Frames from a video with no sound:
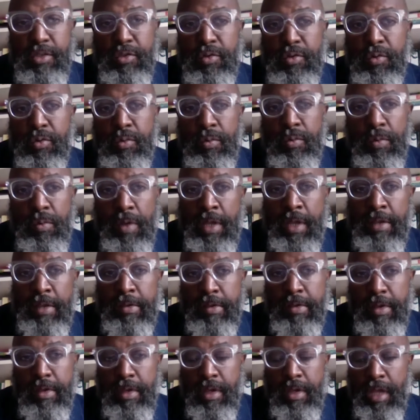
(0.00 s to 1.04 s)
to, and
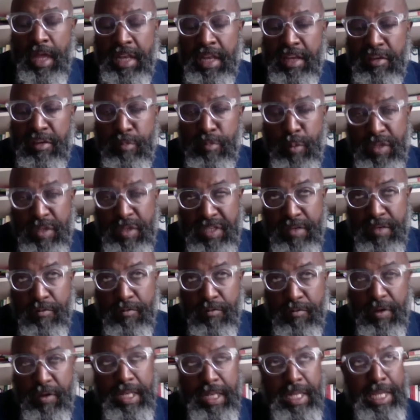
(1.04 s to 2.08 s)
the
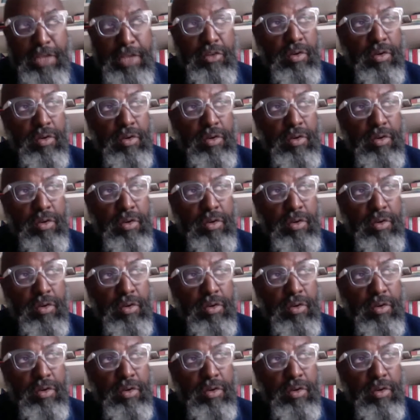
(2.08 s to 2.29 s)
specific nature